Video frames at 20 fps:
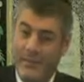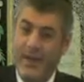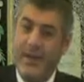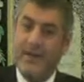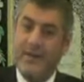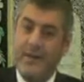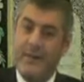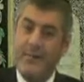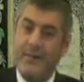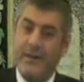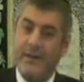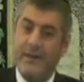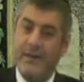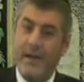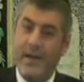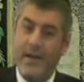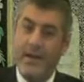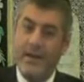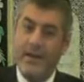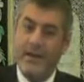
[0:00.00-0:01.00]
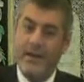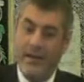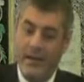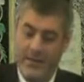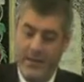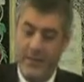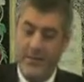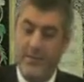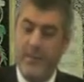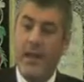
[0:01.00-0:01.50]

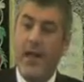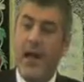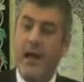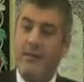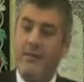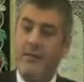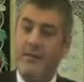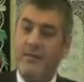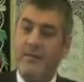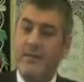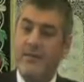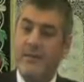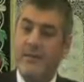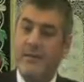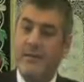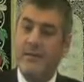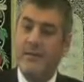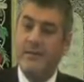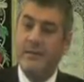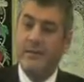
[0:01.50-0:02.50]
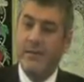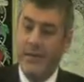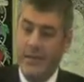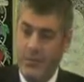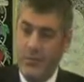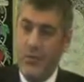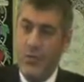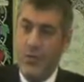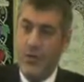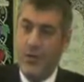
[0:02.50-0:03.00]
in the blood.
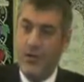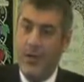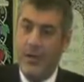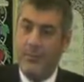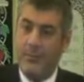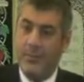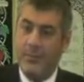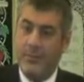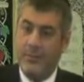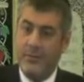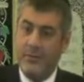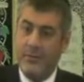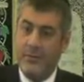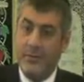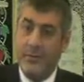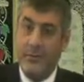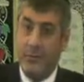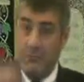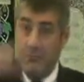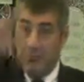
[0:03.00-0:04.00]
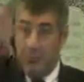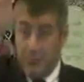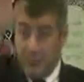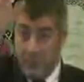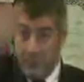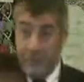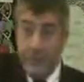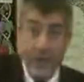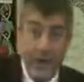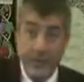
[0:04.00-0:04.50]
In Google I put.
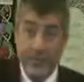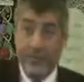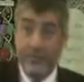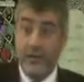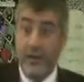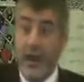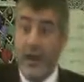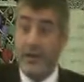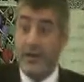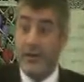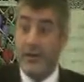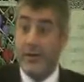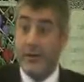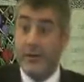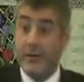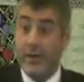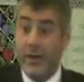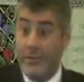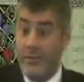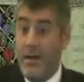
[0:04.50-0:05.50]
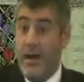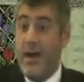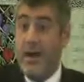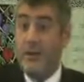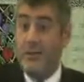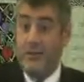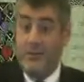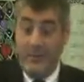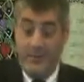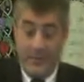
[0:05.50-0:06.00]
First article came
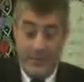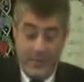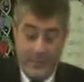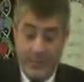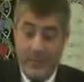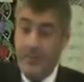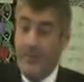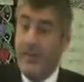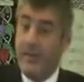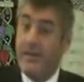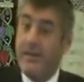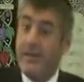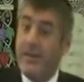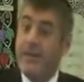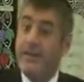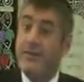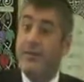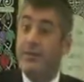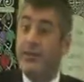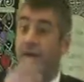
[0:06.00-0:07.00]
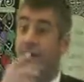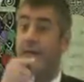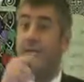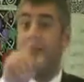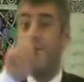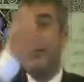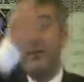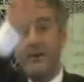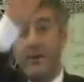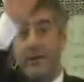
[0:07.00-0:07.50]
out, I clicked on
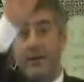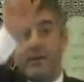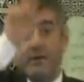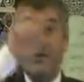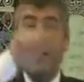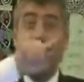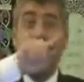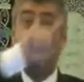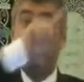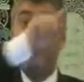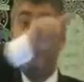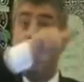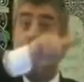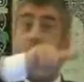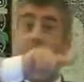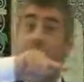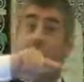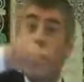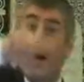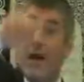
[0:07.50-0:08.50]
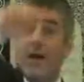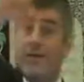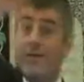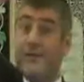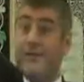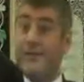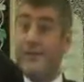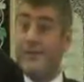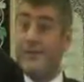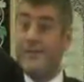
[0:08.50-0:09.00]
it. They show a
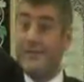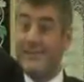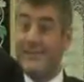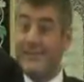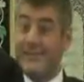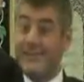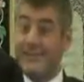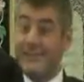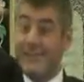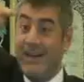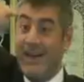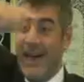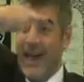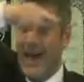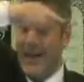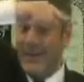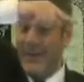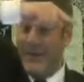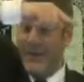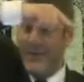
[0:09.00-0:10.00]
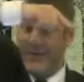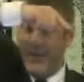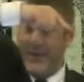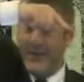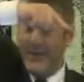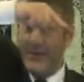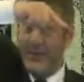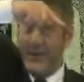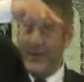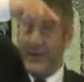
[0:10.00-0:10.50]
graph, how the
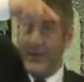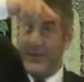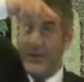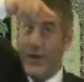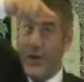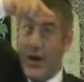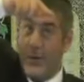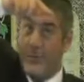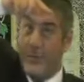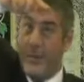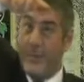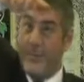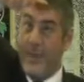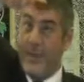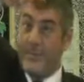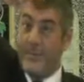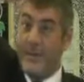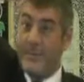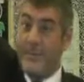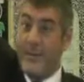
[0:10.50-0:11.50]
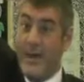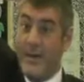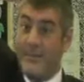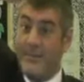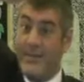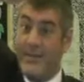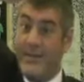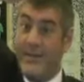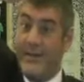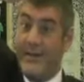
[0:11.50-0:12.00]
vitamin K go
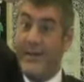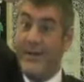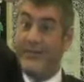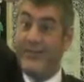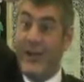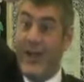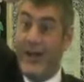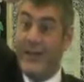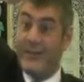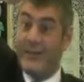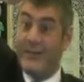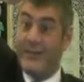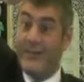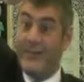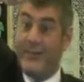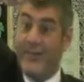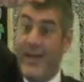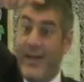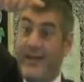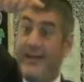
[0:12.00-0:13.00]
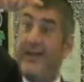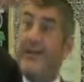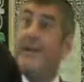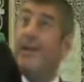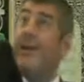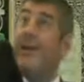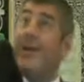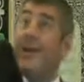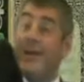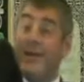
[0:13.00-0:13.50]
up, then he reach 100%,
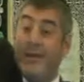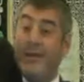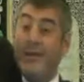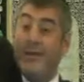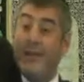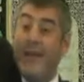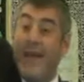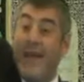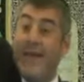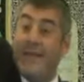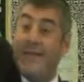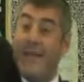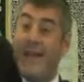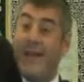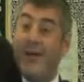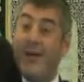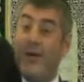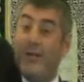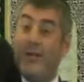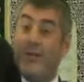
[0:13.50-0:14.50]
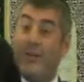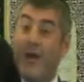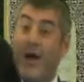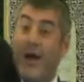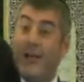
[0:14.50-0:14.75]
and the 8th day it goes